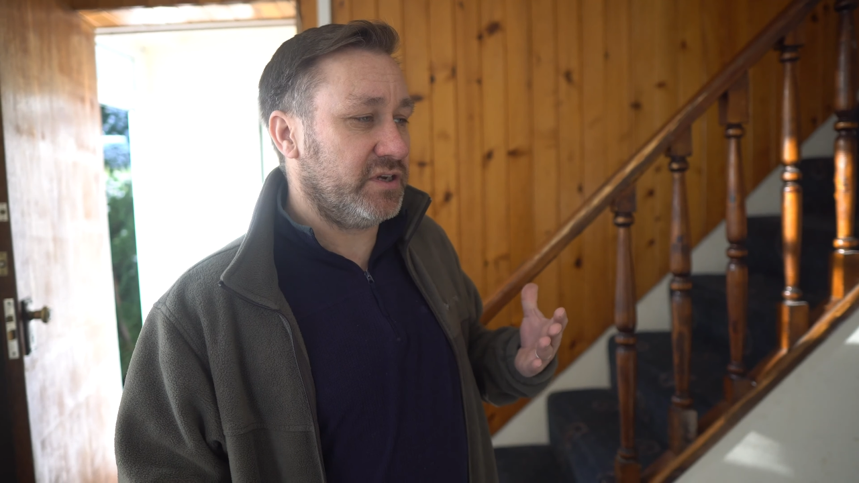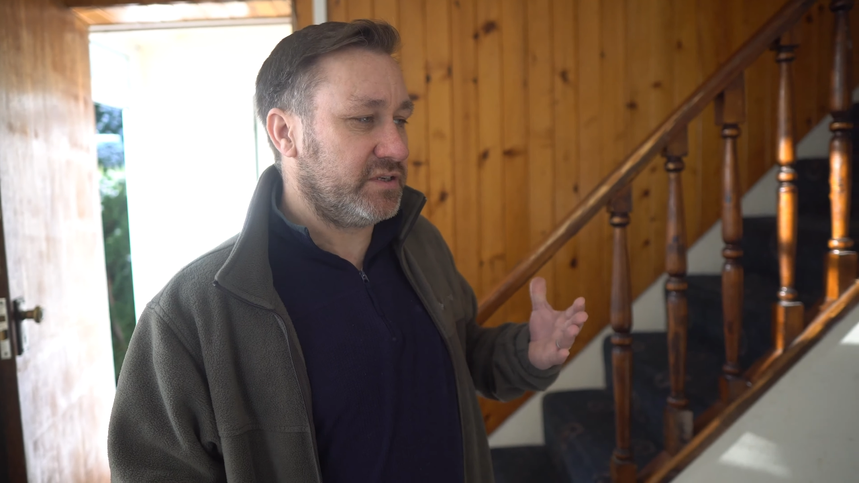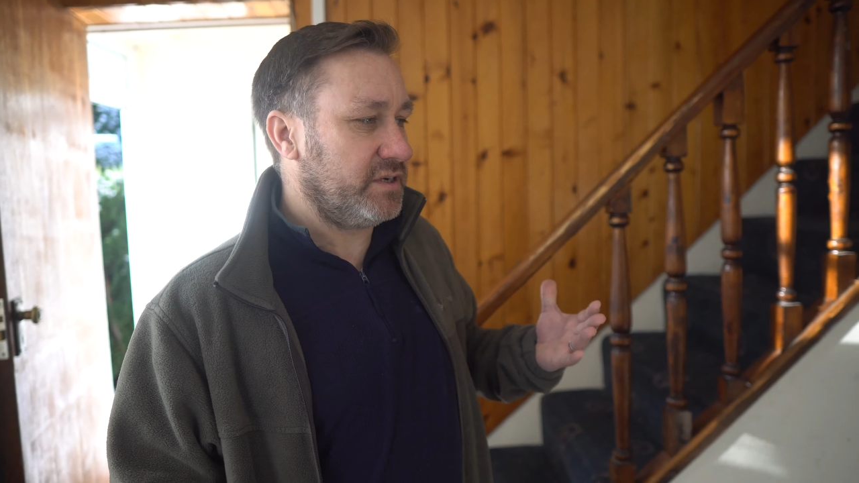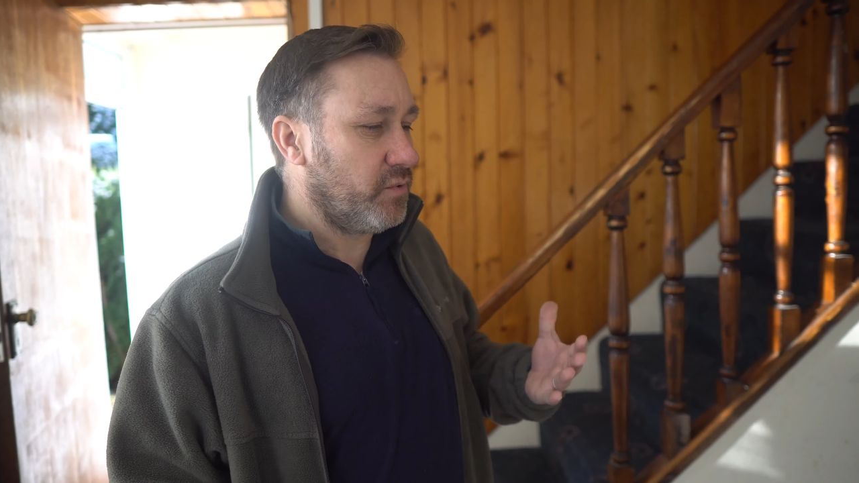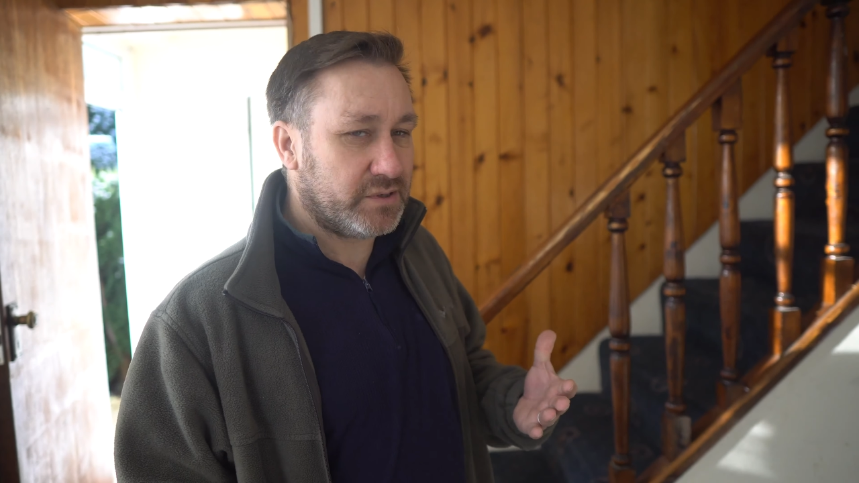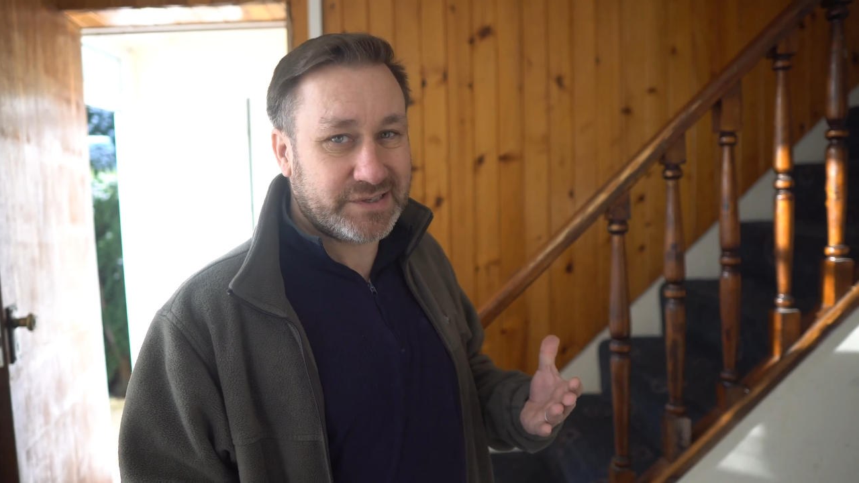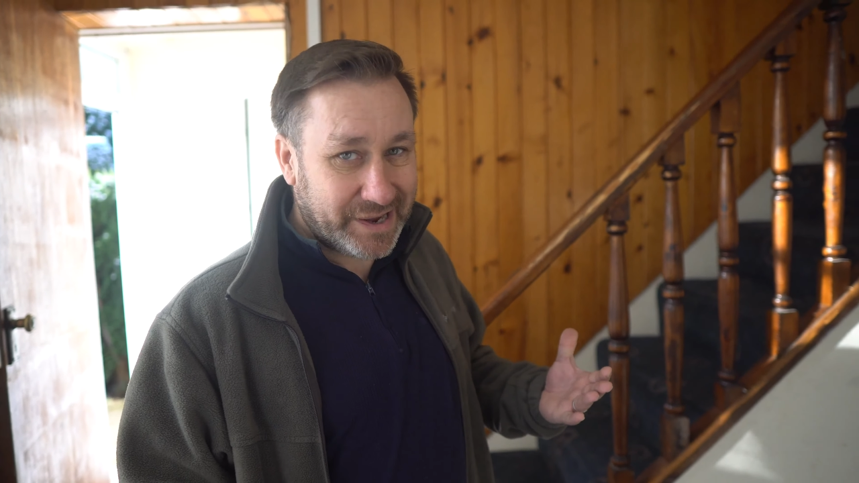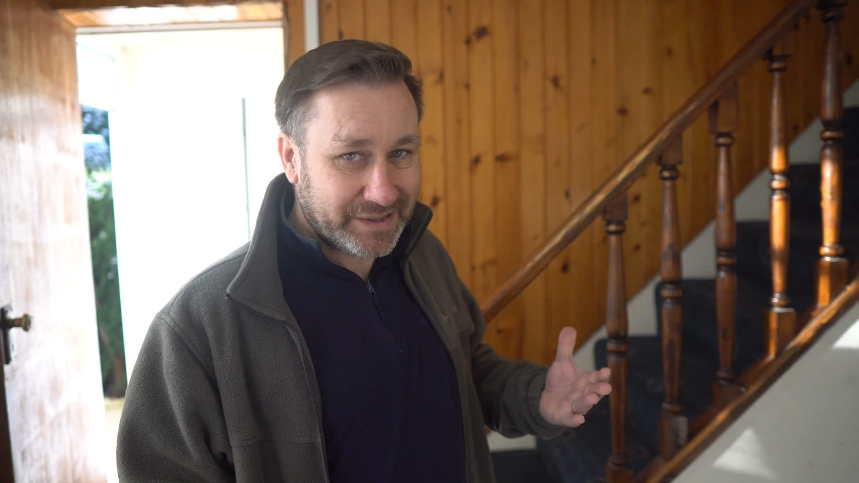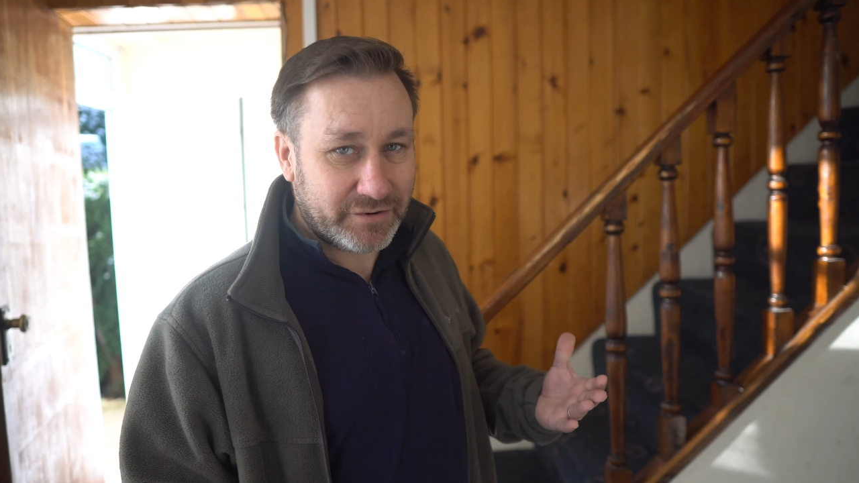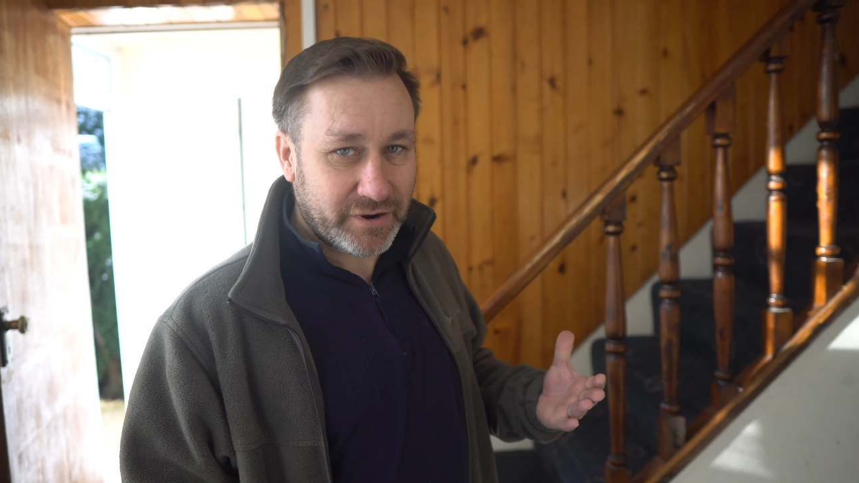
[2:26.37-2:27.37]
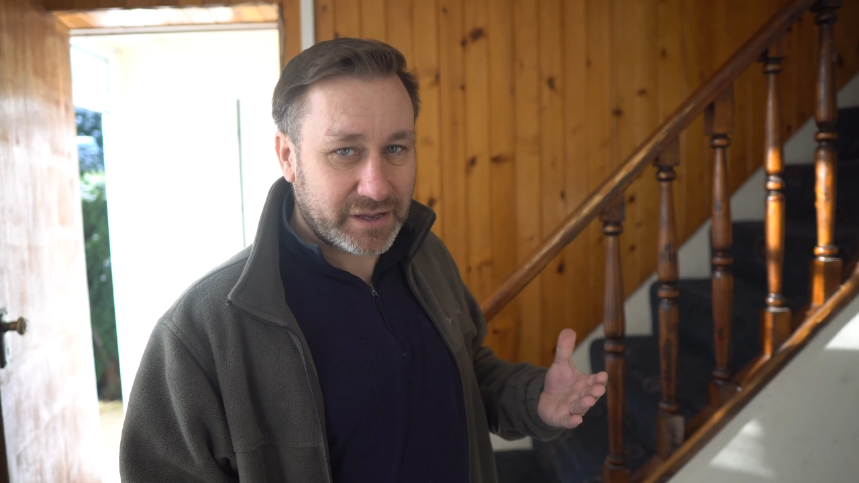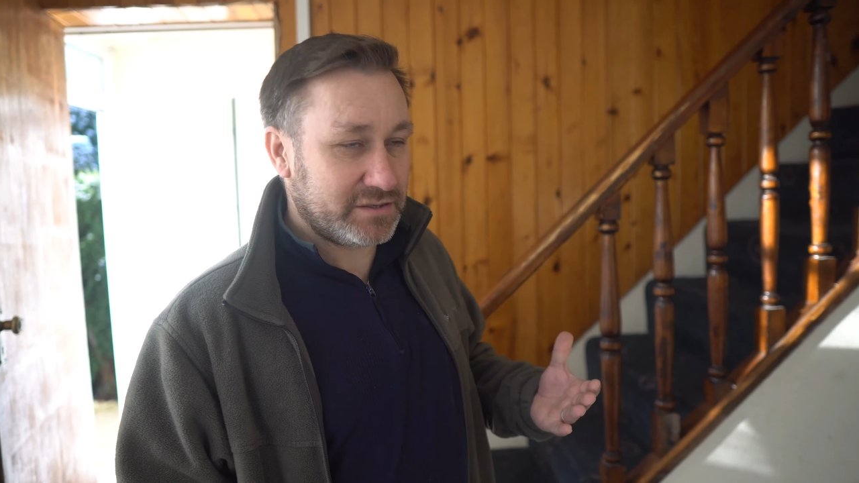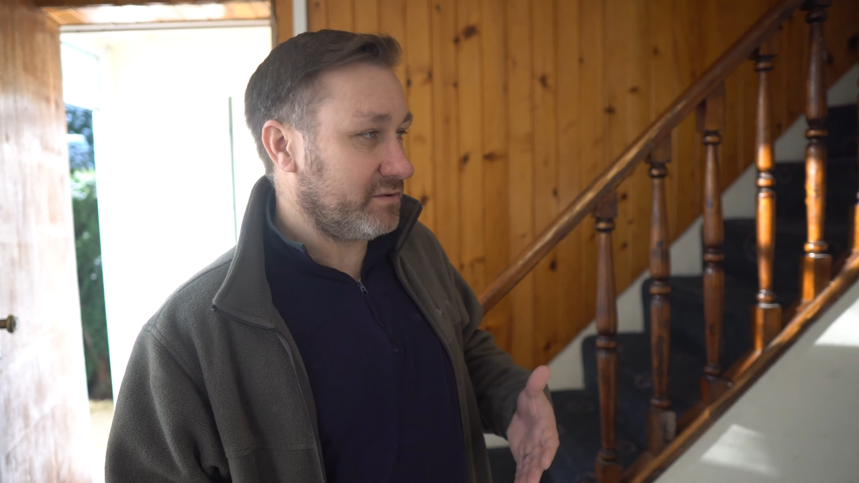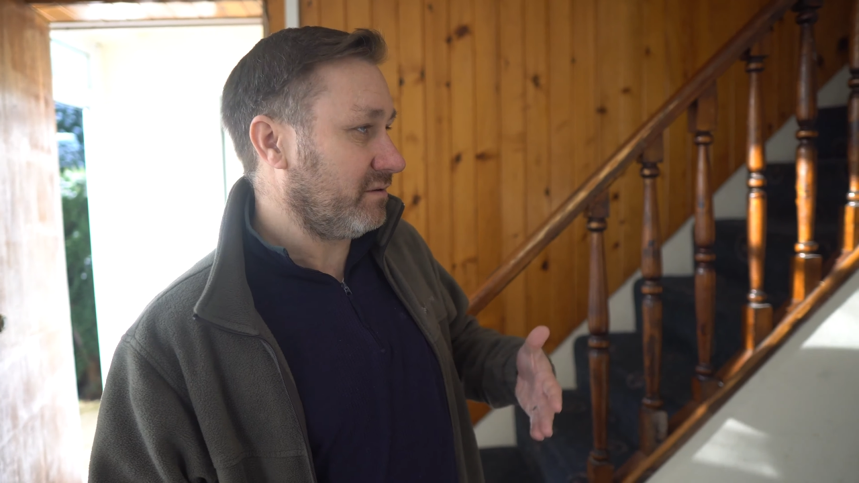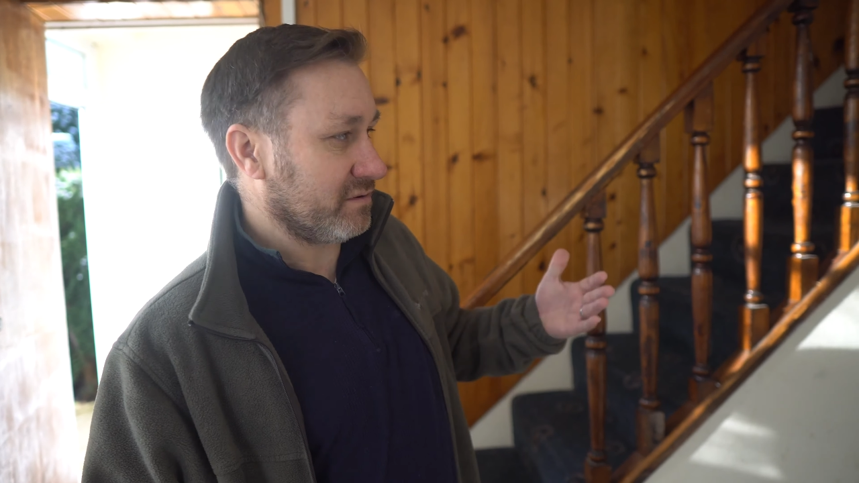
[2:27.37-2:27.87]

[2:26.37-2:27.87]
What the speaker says: and see what state they're at.